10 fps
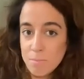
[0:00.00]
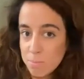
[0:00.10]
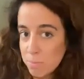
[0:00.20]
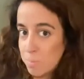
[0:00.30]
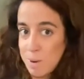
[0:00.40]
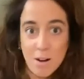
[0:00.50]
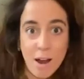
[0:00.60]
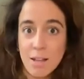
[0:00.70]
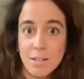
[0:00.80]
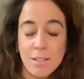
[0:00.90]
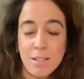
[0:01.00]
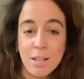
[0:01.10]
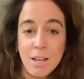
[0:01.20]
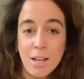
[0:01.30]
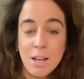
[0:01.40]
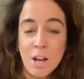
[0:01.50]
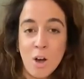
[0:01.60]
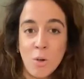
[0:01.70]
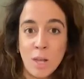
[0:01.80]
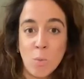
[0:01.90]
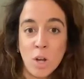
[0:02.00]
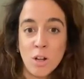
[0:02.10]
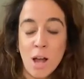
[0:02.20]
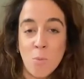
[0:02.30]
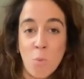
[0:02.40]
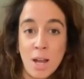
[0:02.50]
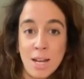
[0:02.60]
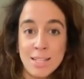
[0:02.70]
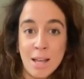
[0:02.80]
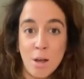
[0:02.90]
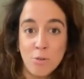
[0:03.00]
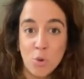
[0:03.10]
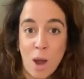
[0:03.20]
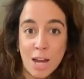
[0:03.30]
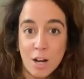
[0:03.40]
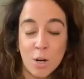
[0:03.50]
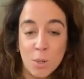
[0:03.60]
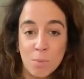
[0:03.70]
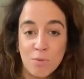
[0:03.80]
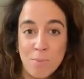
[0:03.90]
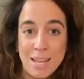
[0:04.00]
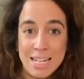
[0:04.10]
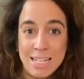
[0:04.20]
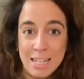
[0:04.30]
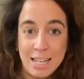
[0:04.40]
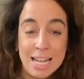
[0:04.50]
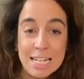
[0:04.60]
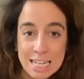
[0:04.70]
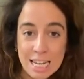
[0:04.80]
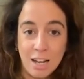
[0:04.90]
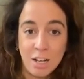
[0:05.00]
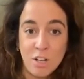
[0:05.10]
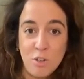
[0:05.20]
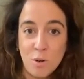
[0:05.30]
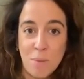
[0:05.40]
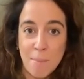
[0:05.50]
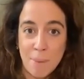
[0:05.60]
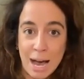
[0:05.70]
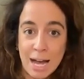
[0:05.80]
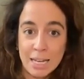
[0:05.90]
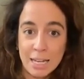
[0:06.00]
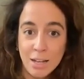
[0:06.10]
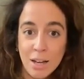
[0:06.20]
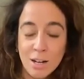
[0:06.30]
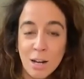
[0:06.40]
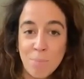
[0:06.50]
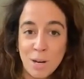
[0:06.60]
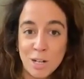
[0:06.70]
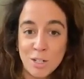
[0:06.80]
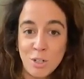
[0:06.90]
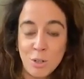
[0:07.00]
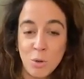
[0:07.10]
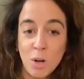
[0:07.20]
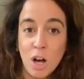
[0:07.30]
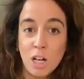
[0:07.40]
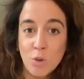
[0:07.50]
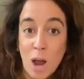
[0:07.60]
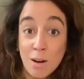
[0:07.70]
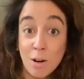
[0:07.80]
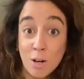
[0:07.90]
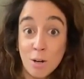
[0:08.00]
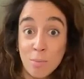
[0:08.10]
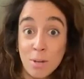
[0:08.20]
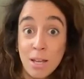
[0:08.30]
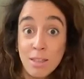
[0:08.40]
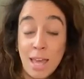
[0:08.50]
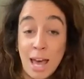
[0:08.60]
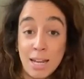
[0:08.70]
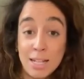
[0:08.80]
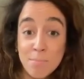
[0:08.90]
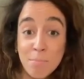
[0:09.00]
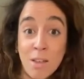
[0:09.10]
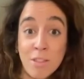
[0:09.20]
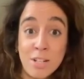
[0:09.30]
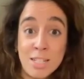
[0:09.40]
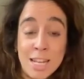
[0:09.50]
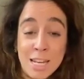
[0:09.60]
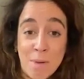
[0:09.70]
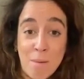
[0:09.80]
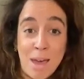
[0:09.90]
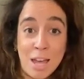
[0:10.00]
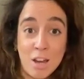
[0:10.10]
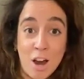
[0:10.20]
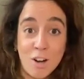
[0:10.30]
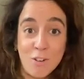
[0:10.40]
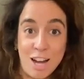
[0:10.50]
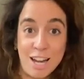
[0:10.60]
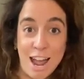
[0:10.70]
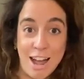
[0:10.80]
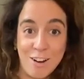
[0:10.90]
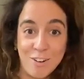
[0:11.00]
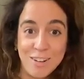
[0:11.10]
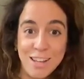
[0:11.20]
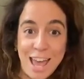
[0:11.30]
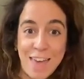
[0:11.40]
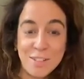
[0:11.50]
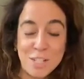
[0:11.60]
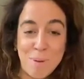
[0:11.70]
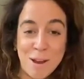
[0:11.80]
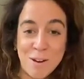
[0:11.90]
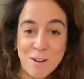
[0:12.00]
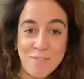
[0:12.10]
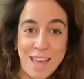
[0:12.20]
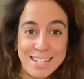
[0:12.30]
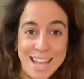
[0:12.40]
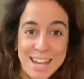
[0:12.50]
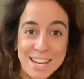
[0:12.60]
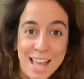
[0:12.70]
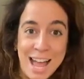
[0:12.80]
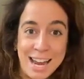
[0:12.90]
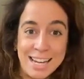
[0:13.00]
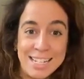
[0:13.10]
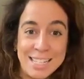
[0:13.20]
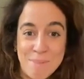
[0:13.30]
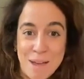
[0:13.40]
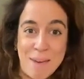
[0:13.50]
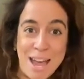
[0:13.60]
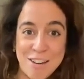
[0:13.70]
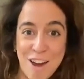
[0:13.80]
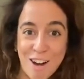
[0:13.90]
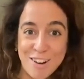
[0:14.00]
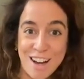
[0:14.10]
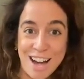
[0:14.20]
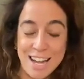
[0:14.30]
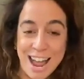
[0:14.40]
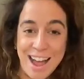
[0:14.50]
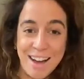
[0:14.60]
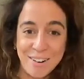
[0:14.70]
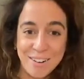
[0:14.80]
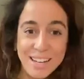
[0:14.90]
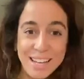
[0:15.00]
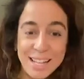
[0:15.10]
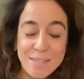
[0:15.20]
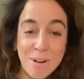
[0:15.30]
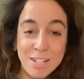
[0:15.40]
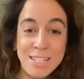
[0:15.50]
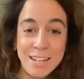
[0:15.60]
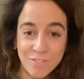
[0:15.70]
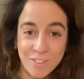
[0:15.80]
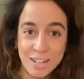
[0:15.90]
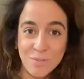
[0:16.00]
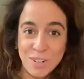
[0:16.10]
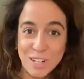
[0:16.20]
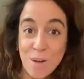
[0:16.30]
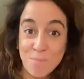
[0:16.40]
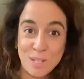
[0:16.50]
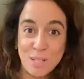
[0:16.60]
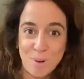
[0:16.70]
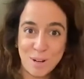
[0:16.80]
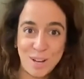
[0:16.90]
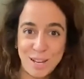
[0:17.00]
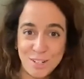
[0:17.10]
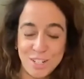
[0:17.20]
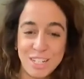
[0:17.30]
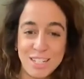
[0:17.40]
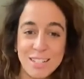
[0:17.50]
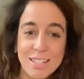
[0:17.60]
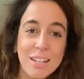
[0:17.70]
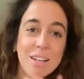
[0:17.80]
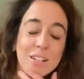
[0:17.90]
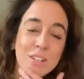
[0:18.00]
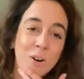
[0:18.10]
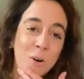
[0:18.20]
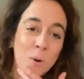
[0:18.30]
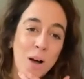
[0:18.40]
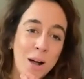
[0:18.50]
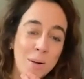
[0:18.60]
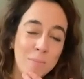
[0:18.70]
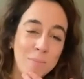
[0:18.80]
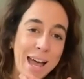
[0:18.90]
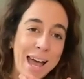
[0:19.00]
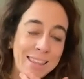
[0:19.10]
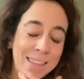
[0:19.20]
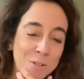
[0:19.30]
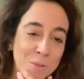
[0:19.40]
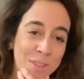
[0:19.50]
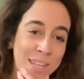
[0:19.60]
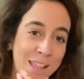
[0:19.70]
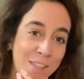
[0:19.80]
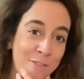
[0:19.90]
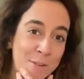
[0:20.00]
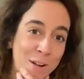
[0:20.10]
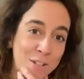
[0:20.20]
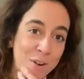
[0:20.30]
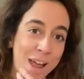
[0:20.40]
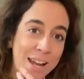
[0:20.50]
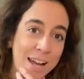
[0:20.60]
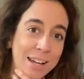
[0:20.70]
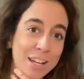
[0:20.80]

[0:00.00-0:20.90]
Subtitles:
spirits, you know, like, what is a dry herb from India going to do to my body compared to a dry herb that its mother is sitting in my backyard right now, and the spirit of that dandelion is in my backyard right now? It's much different when it comes to spirit energies. So that was one thing I loved about Joanna.